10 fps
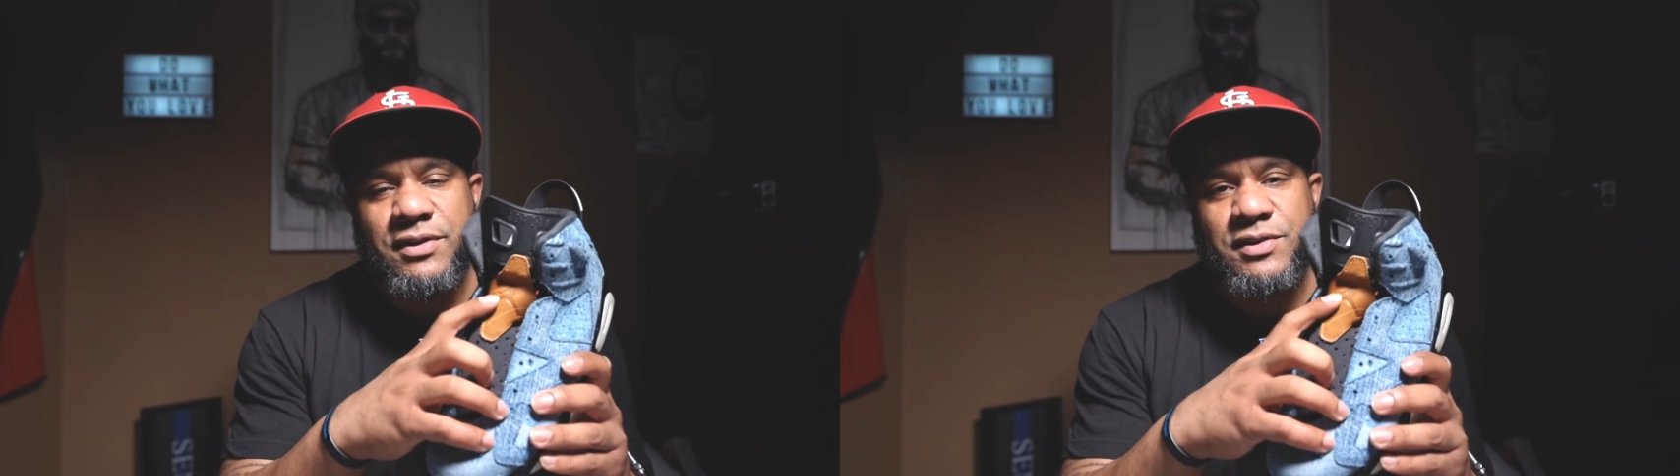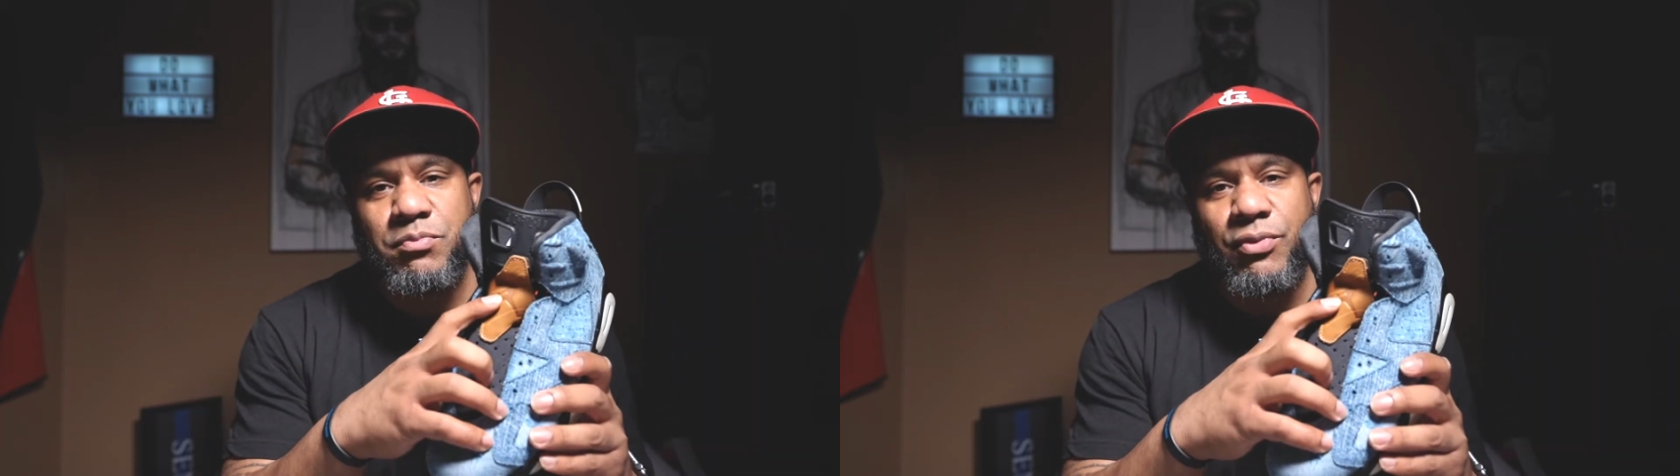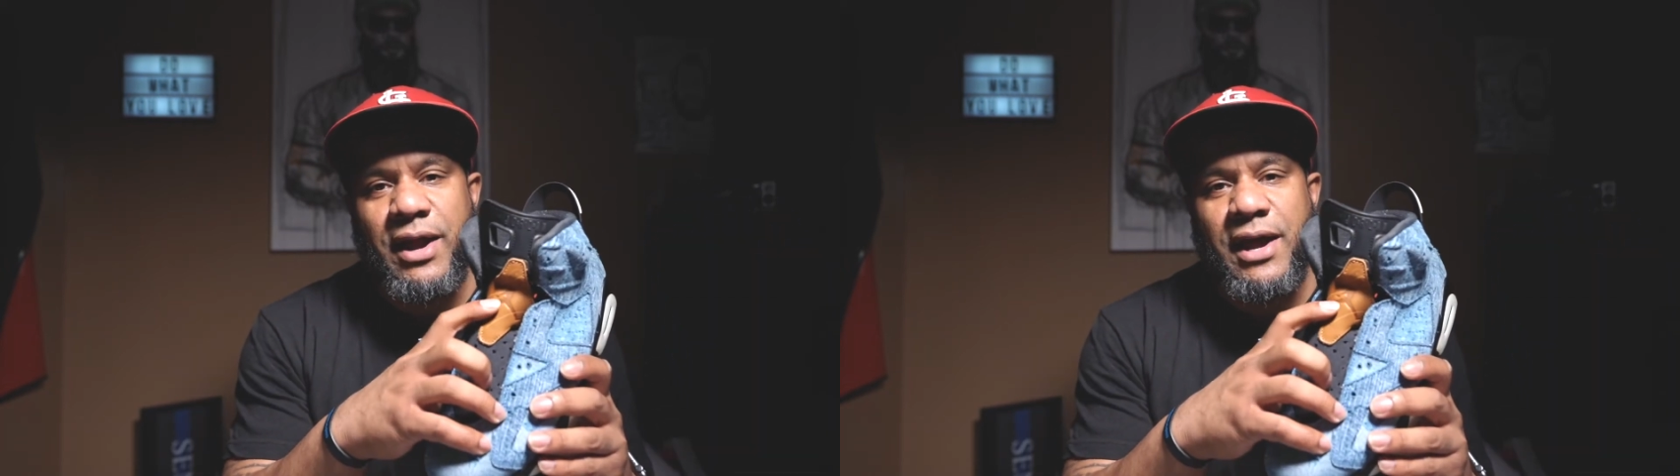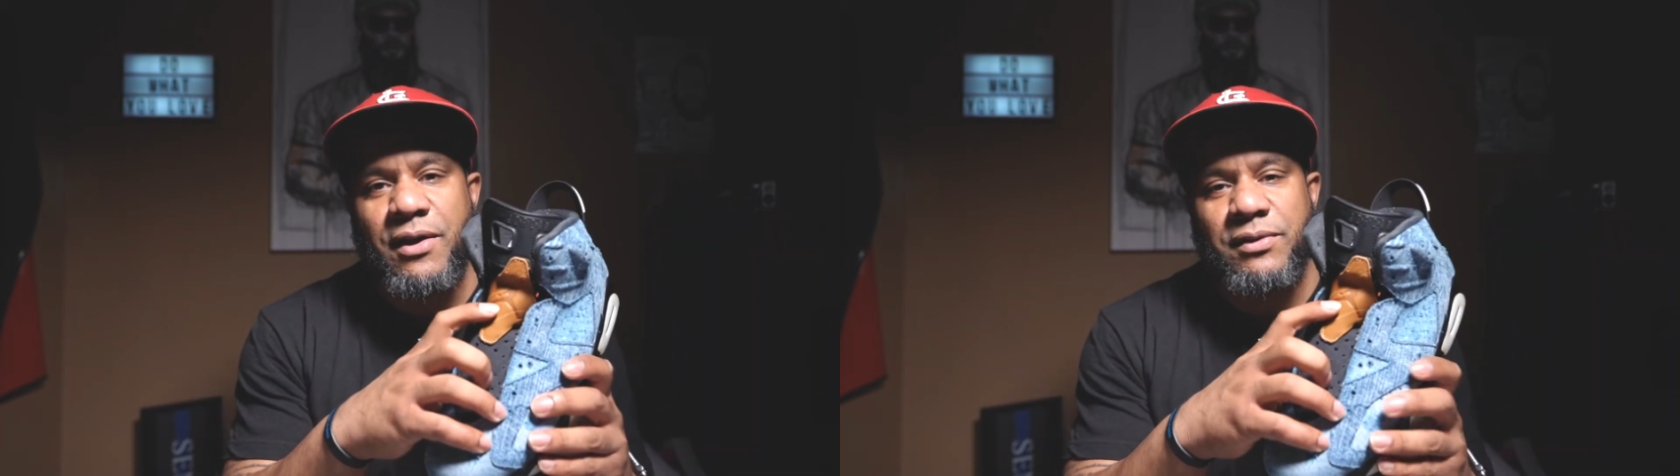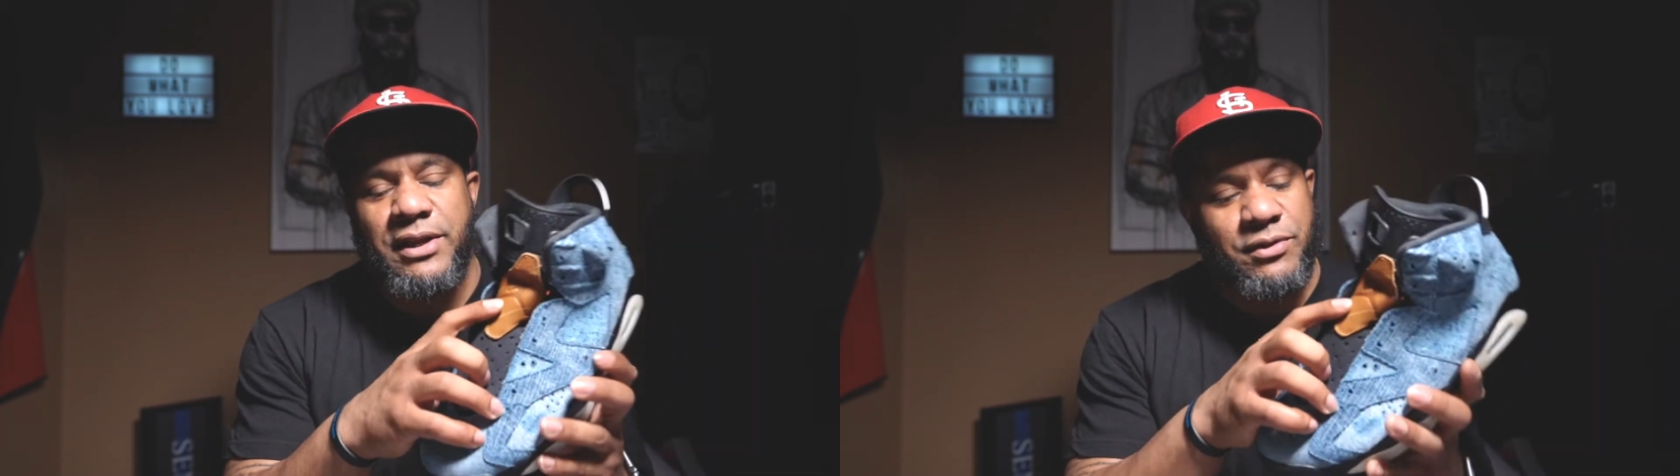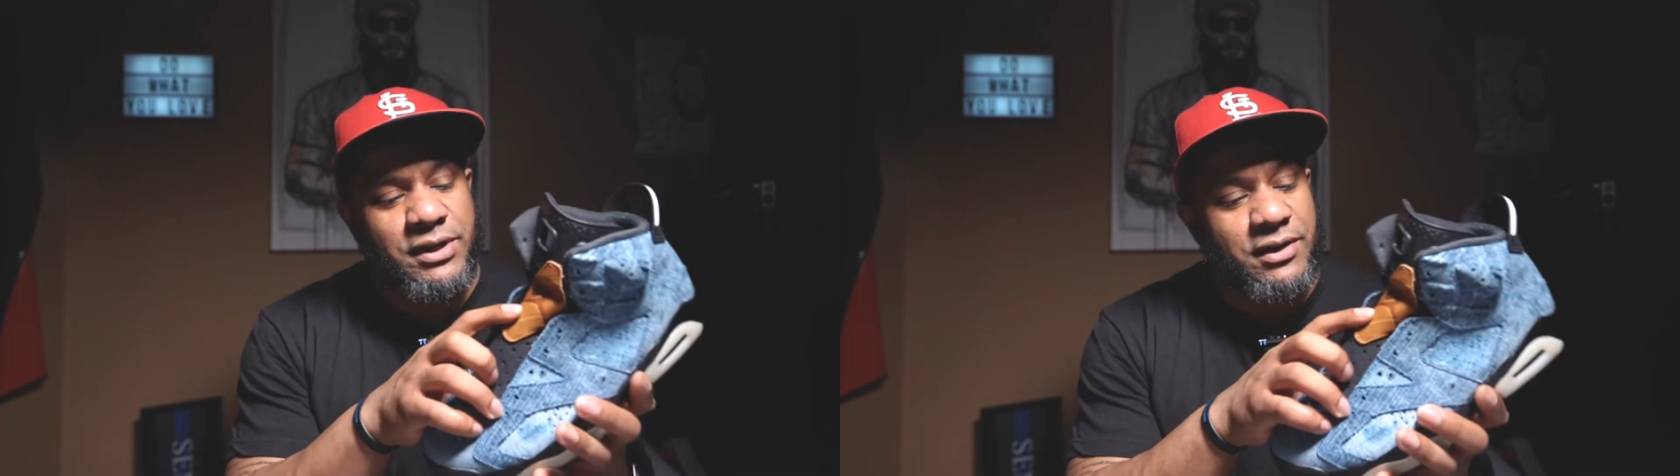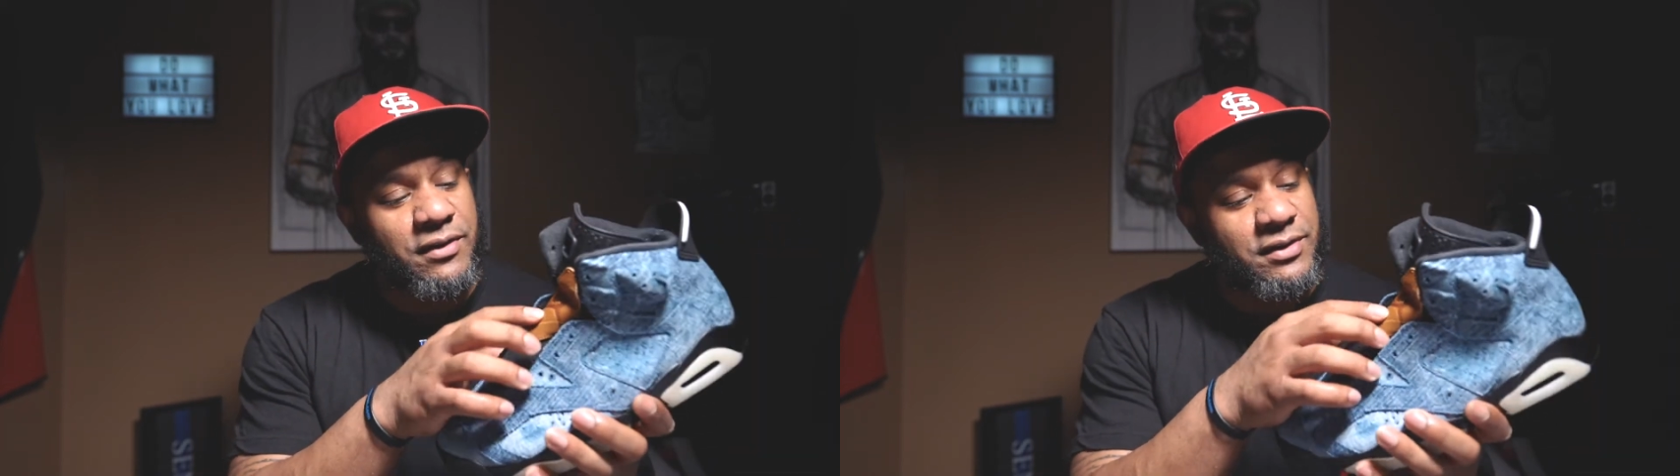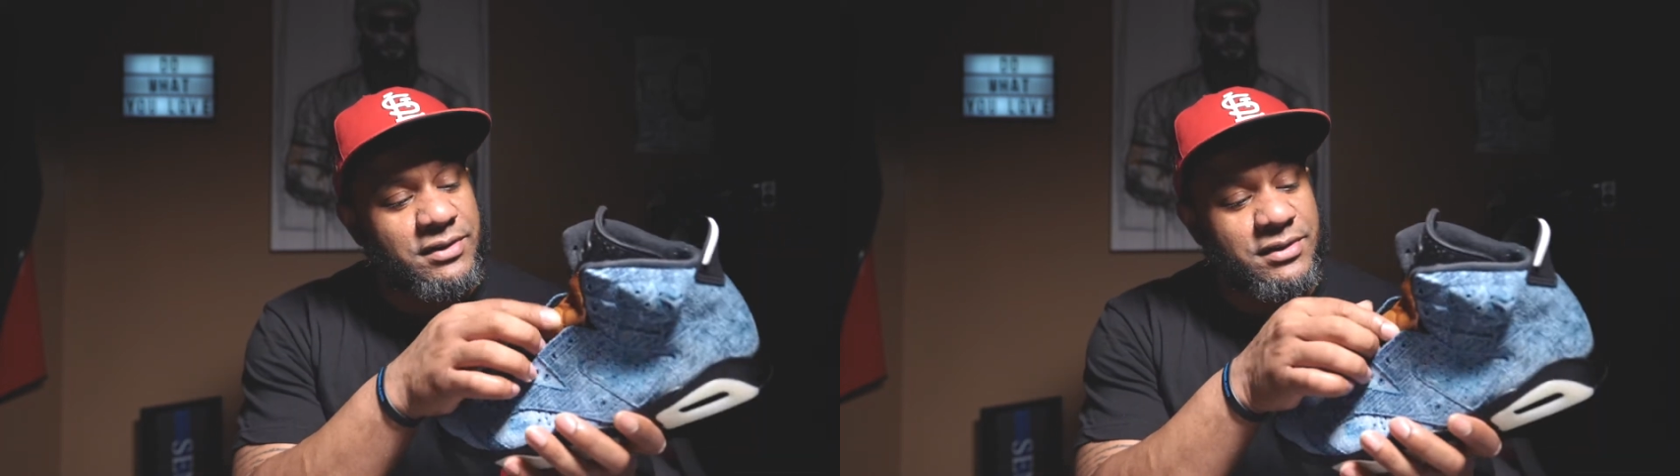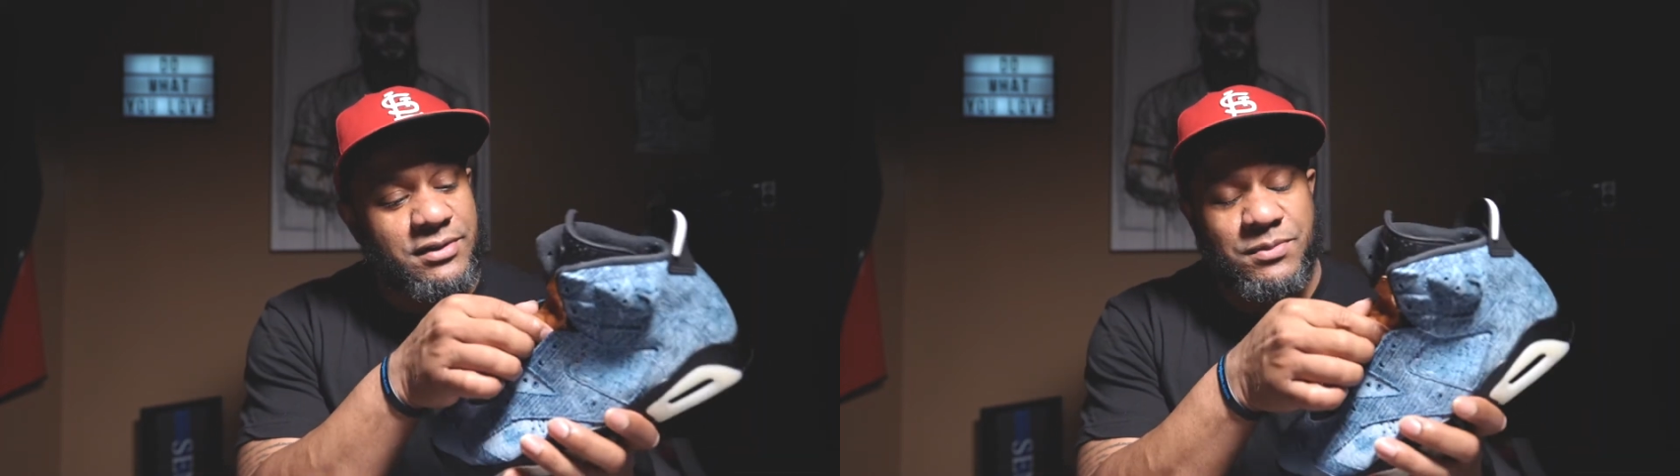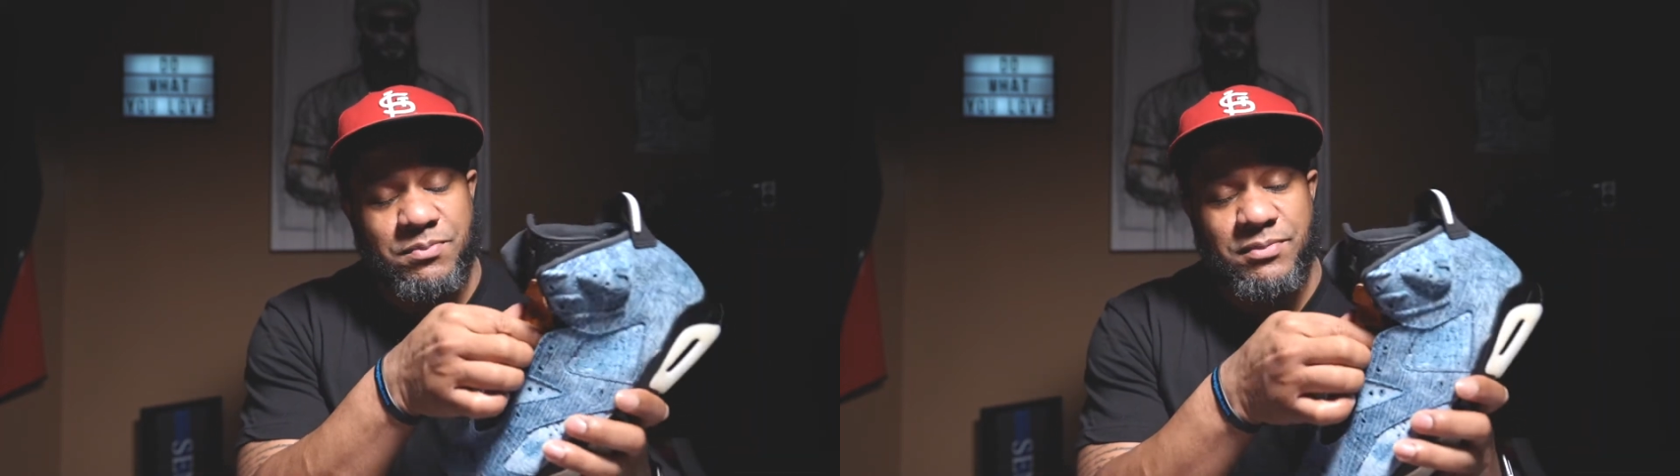this brown leather here, and this is